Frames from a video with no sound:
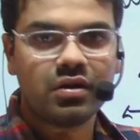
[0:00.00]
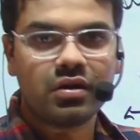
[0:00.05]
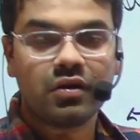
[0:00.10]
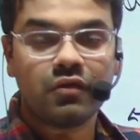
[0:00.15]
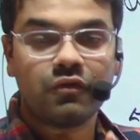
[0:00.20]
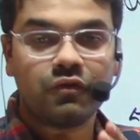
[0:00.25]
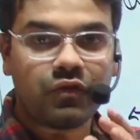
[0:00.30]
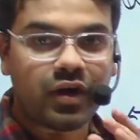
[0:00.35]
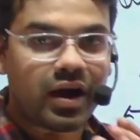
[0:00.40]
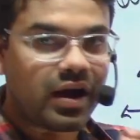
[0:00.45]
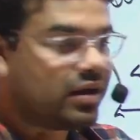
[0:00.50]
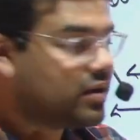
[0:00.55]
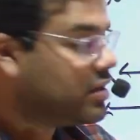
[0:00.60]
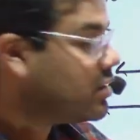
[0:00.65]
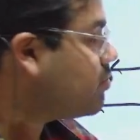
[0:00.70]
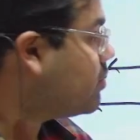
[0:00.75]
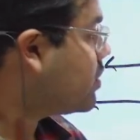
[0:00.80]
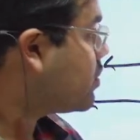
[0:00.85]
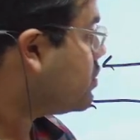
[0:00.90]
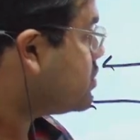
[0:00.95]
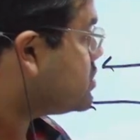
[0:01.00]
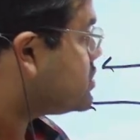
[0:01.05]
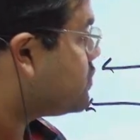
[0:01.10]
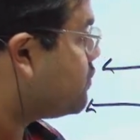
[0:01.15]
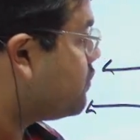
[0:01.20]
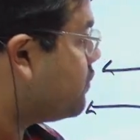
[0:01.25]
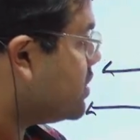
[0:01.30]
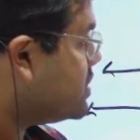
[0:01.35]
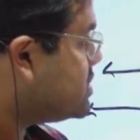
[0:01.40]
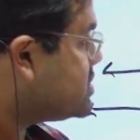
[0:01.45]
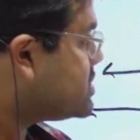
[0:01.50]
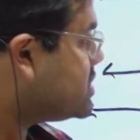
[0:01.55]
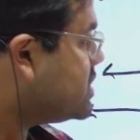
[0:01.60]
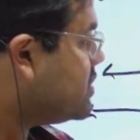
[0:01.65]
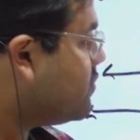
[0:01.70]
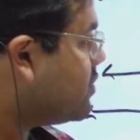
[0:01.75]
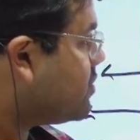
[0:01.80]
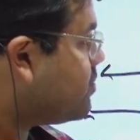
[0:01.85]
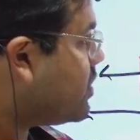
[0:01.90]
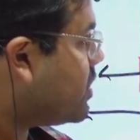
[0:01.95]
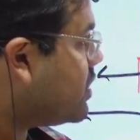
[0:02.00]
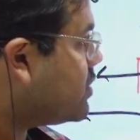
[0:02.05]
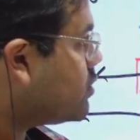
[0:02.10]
Why? Because once they were part of